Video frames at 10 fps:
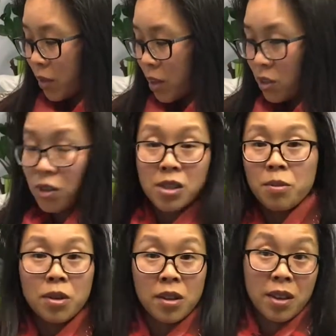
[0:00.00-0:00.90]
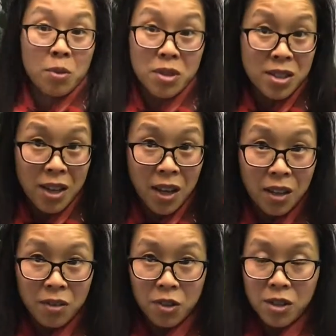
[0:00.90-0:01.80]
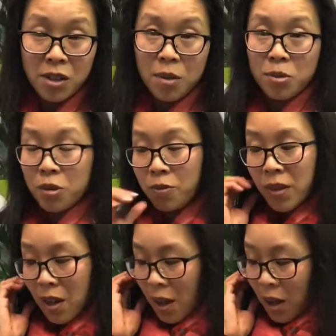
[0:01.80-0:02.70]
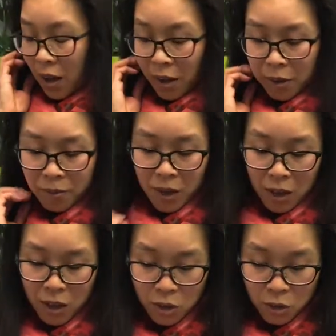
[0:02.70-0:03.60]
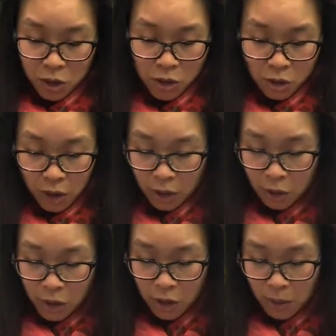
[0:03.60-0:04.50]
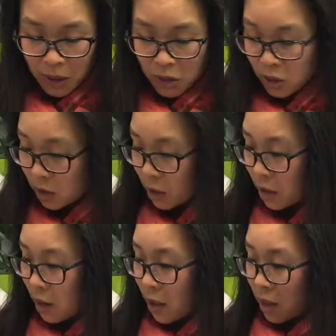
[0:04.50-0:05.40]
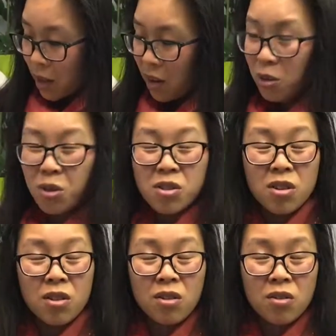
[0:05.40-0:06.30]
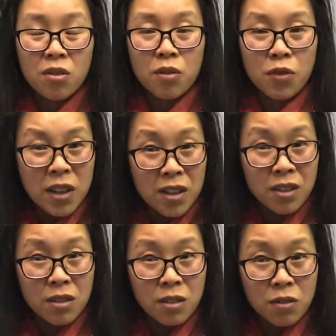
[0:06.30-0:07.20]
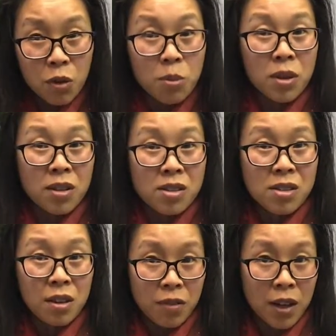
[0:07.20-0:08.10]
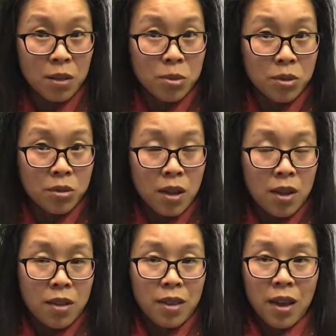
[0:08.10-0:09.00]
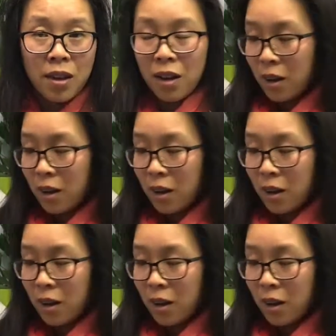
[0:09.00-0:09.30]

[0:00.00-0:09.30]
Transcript: is not something that they want to take, for example. And I just thought I'd also mention that there are also vegan formulas available that